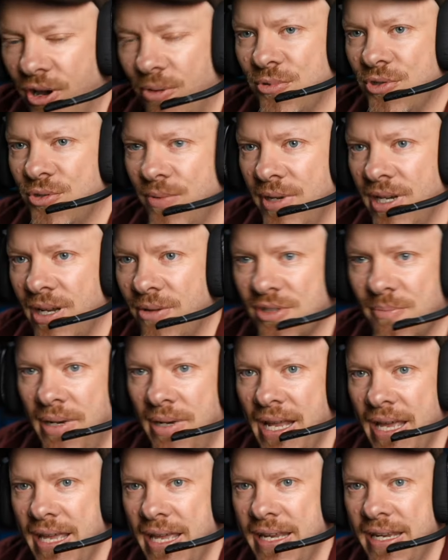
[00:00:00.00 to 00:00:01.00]
was when I was
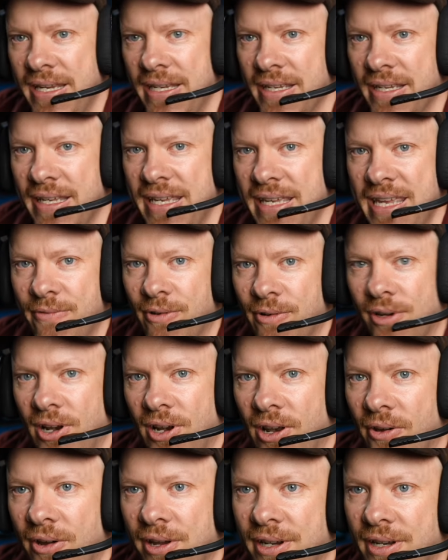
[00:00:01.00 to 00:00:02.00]
playing Eve
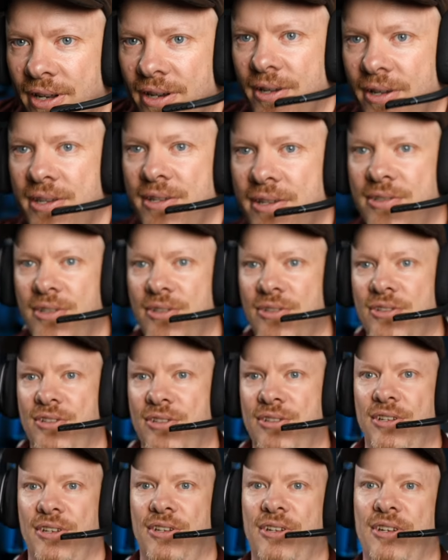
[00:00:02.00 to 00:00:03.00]
Online, and I used to
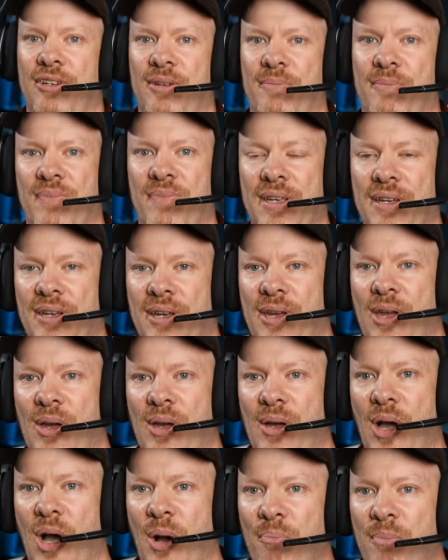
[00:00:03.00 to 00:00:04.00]
just um,
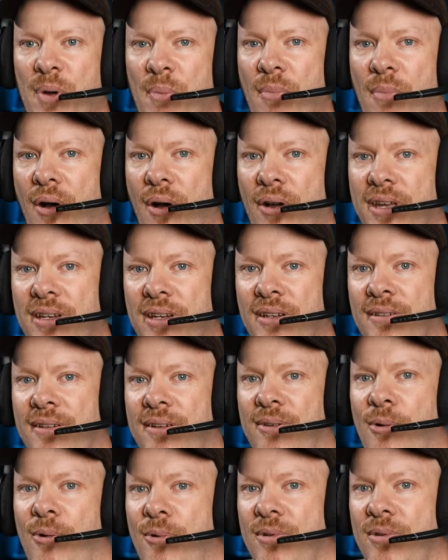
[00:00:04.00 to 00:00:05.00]
on Bamine
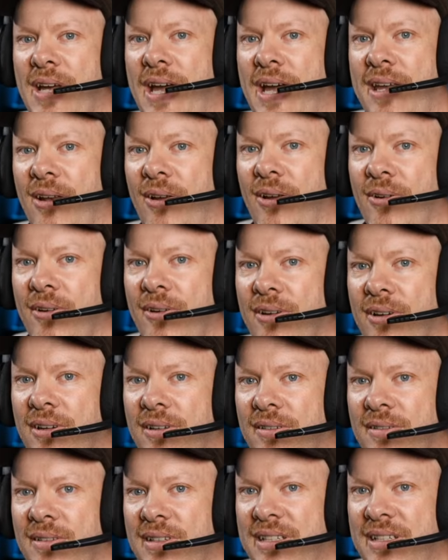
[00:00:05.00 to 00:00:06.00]
all day long
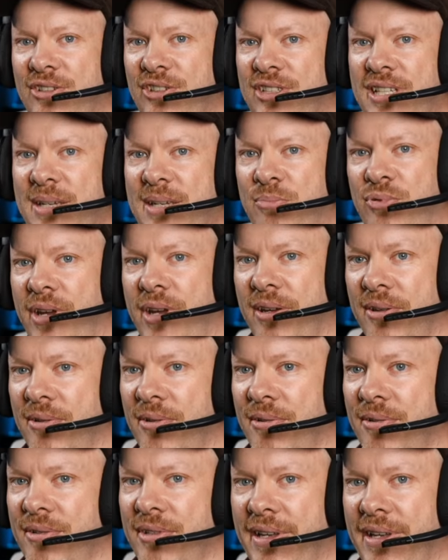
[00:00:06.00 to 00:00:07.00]
and just eat
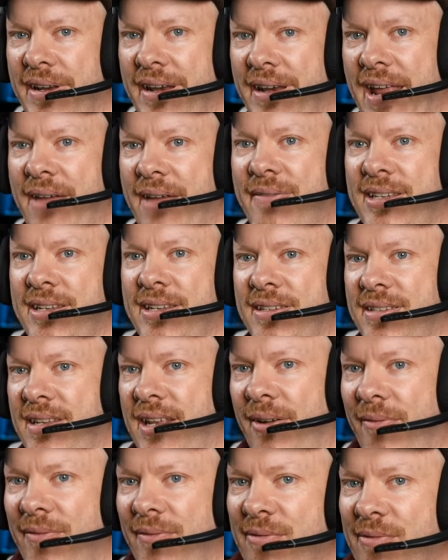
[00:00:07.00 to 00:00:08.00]
Pringles. And ever since then,
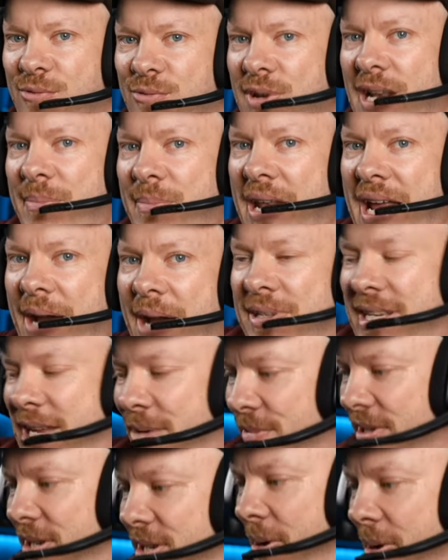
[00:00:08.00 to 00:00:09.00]
I've never really been able to get rid of my